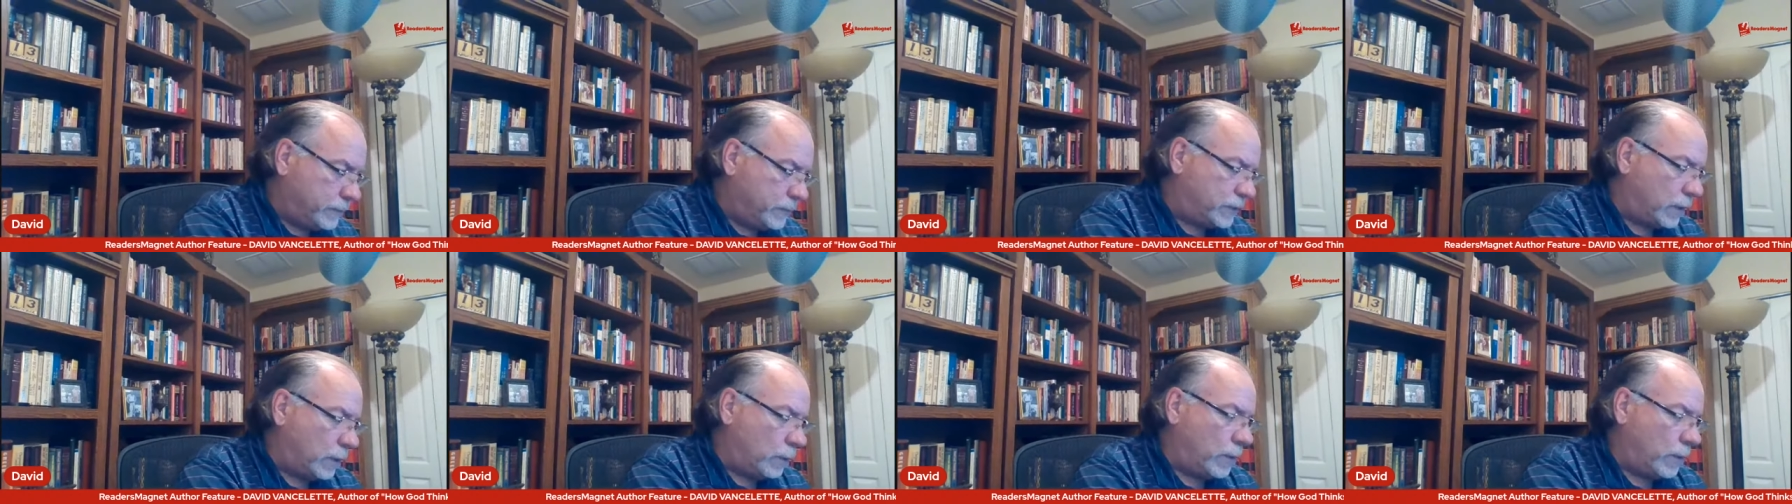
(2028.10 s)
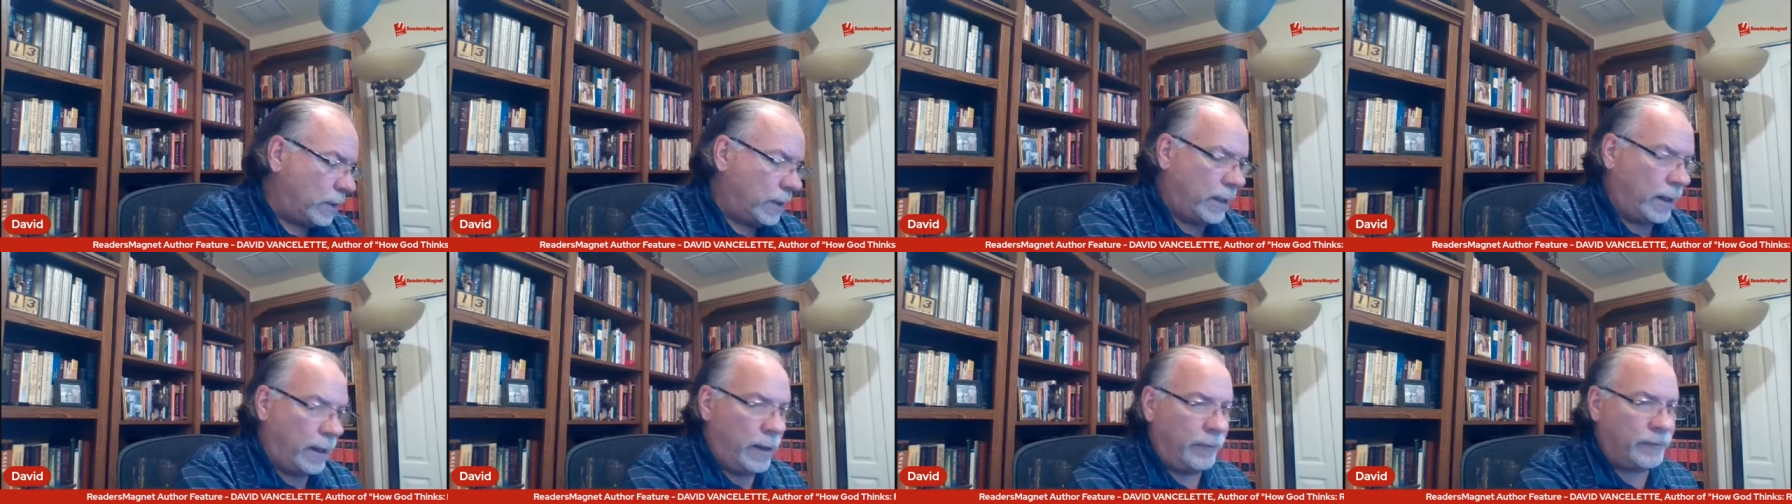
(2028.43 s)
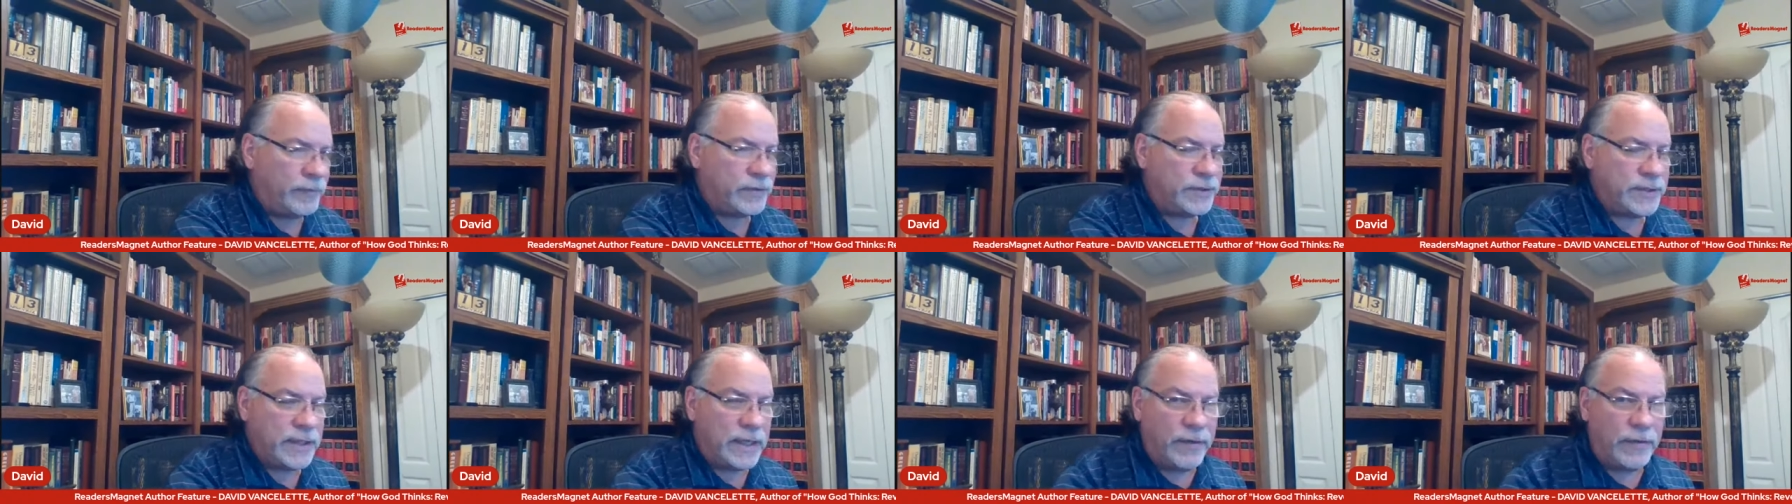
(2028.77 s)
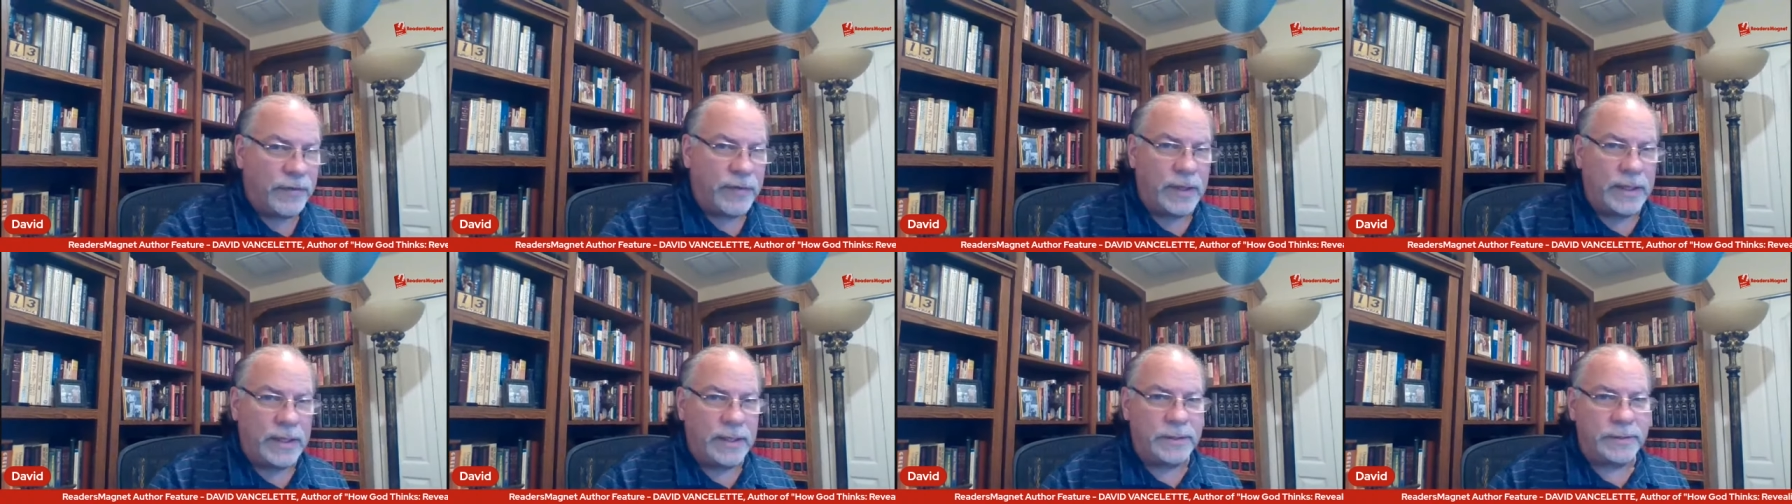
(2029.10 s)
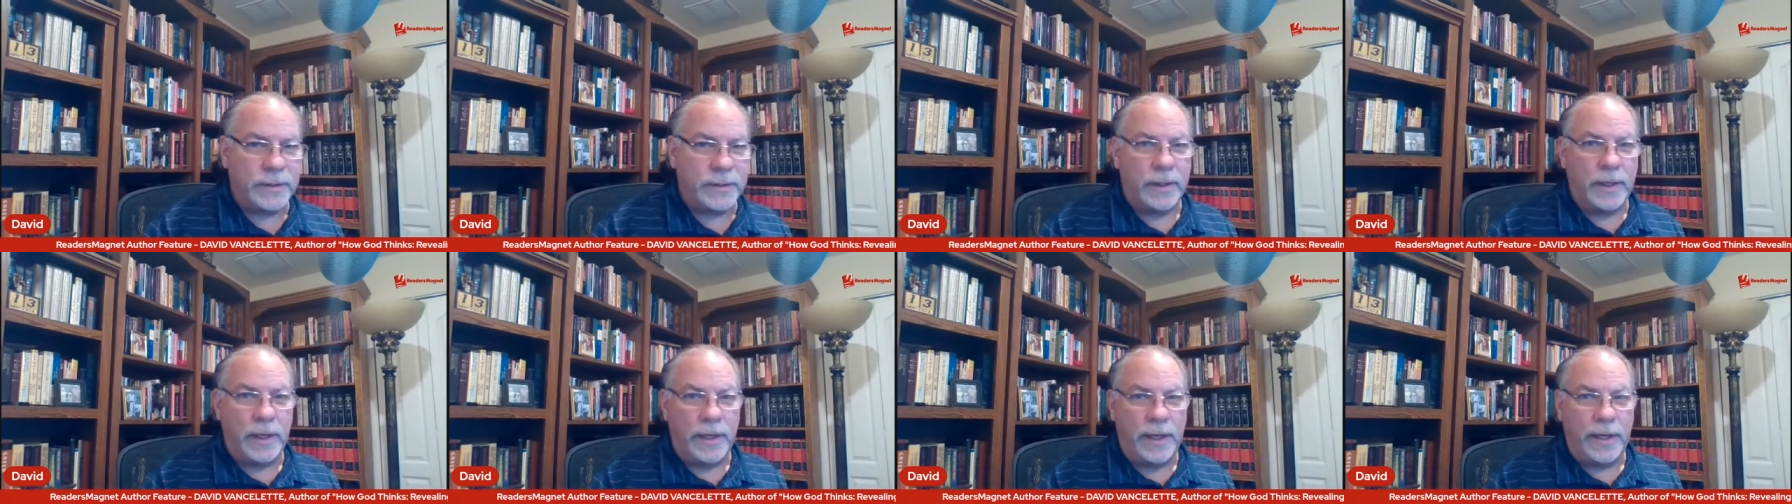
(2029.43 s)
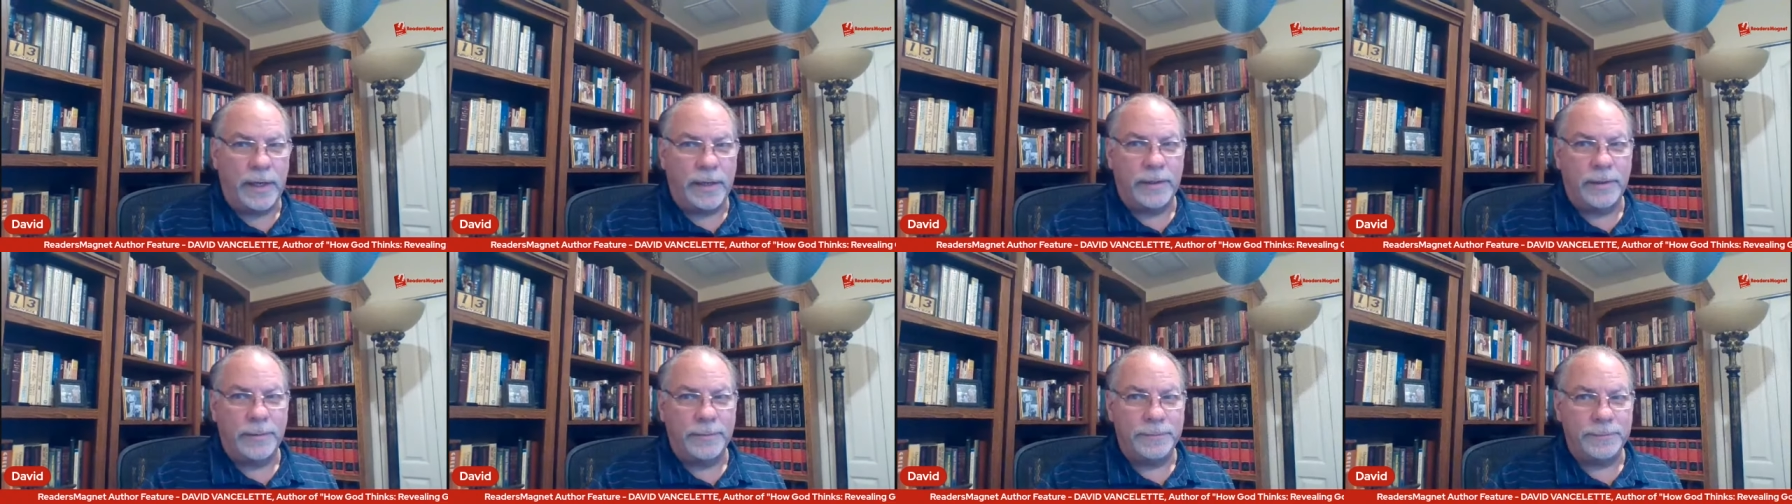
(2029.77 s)
So uh, I've said things
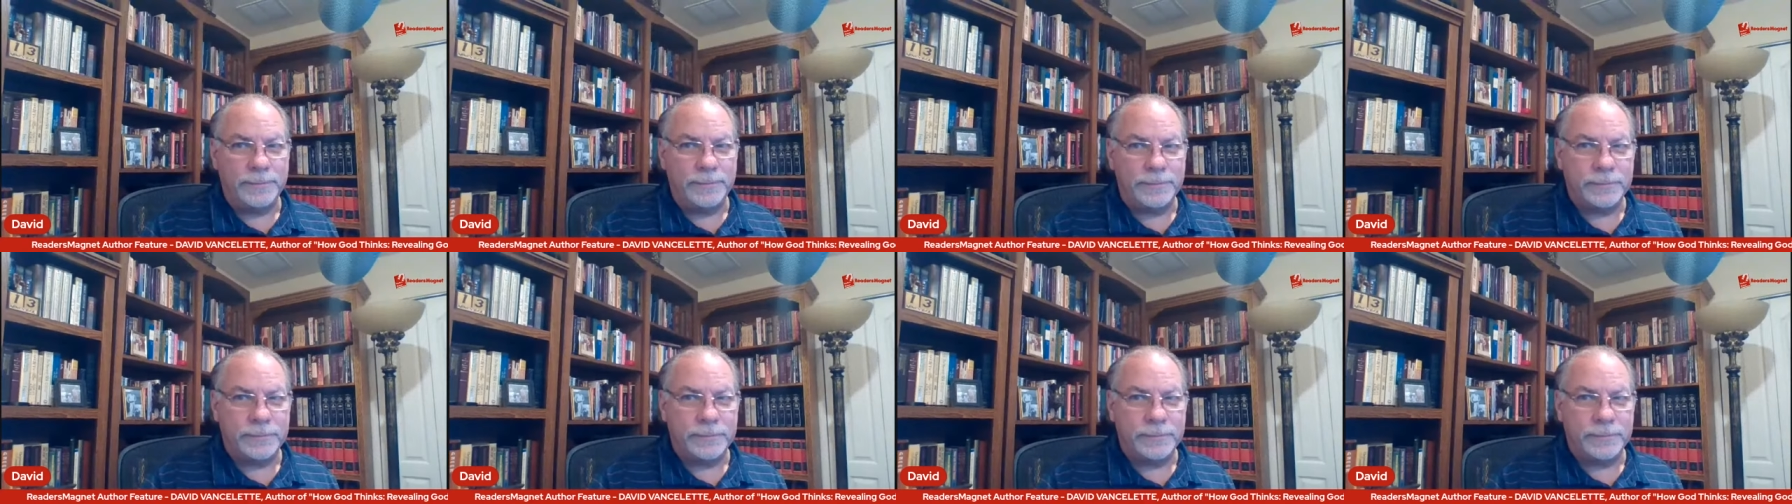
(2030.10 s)
like.